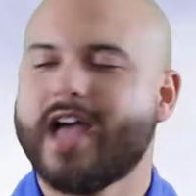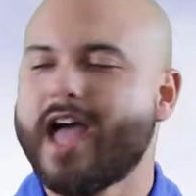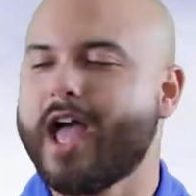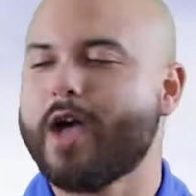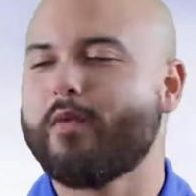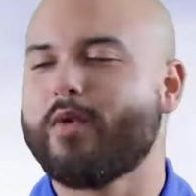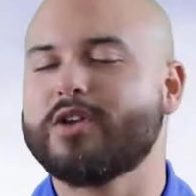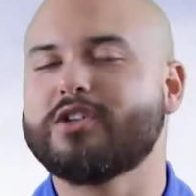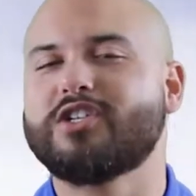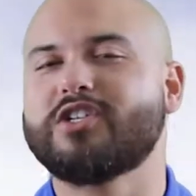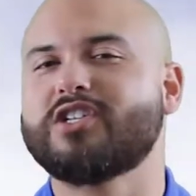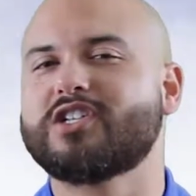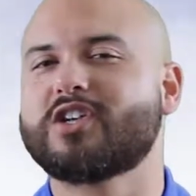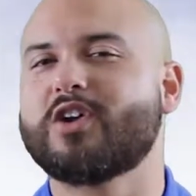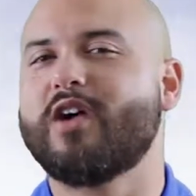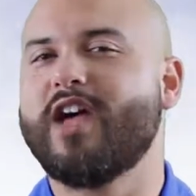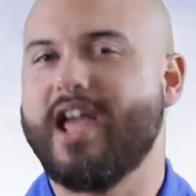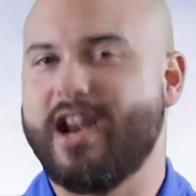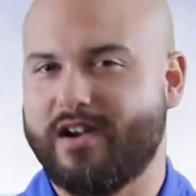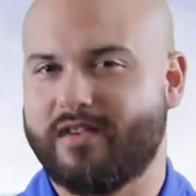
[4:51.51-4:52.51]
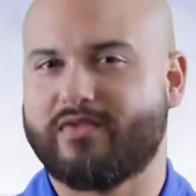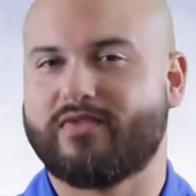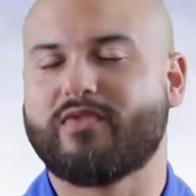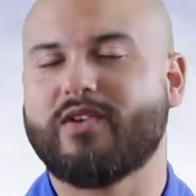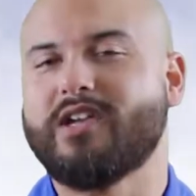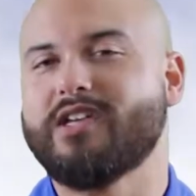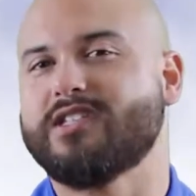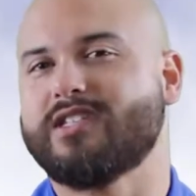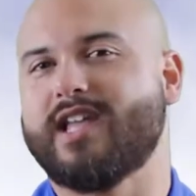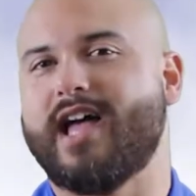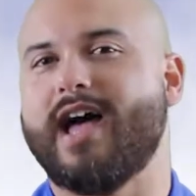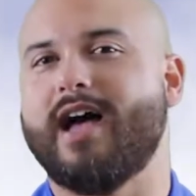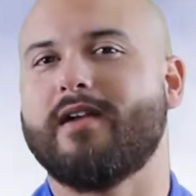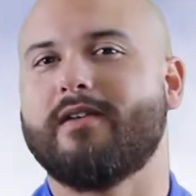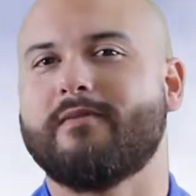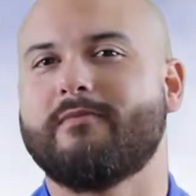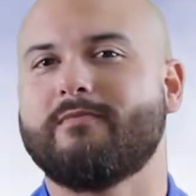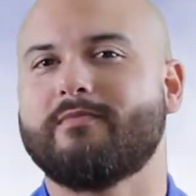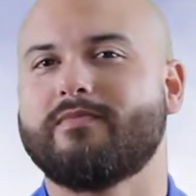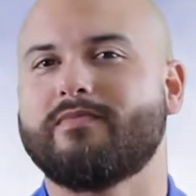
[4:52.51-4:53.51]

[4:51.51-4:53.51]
and why don't you just go ahead and freeze that.